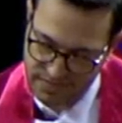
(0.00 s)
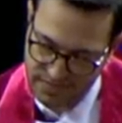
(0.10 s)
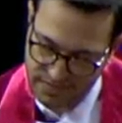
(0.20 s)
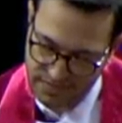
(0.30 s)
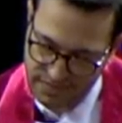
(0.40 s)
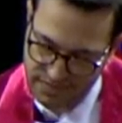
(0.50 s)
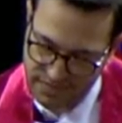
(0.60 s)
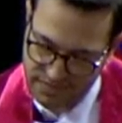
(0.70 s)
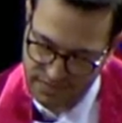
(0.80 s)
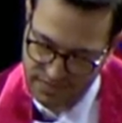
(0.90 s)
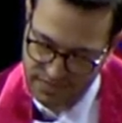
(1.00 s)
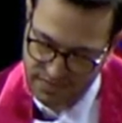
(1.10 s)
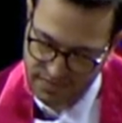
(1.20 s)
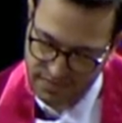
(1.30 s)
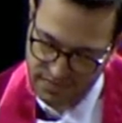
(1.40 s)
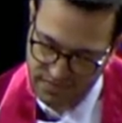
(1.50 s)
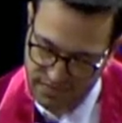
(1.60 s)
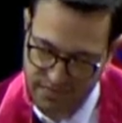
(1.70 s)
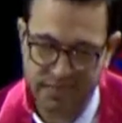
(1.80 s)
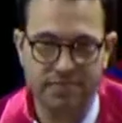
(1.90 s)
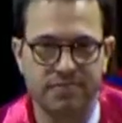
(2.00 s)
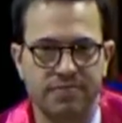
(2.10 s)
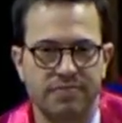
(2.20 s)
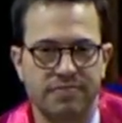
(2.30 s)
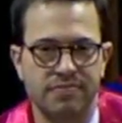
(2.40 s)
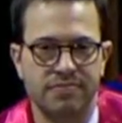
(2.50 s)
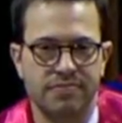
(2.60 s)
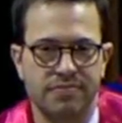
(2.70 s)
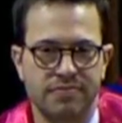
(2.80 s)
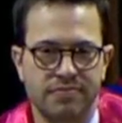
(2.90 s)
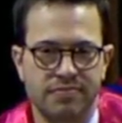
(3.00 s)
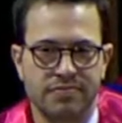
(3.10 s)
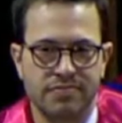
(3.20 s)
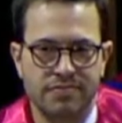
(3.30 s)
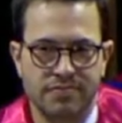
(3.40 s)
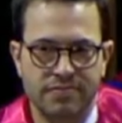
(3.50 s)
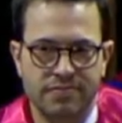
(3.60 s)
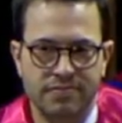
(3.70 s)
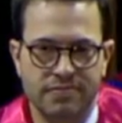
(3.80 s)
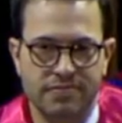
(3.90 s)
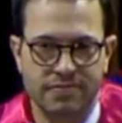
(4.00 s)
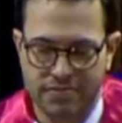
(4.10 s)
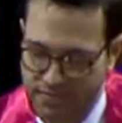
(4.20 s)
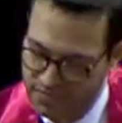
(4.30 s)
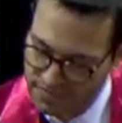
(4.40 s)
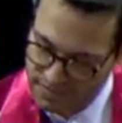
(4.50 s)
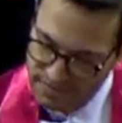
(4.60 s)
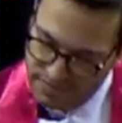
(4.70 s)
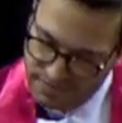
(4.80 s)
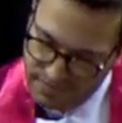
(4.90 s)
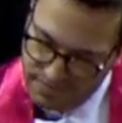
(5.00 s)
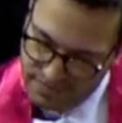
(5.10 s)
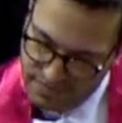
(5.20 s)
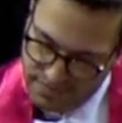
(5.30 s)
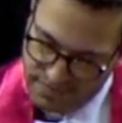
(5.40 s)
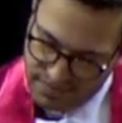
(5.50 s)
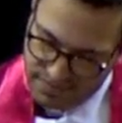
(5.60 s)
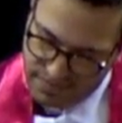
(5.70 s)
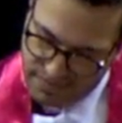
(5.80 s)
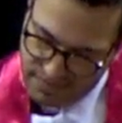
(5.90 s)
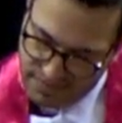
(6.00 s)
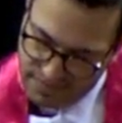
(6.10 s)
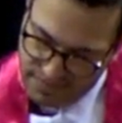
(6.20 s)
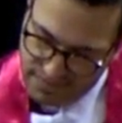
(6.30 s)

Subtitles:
[no speech]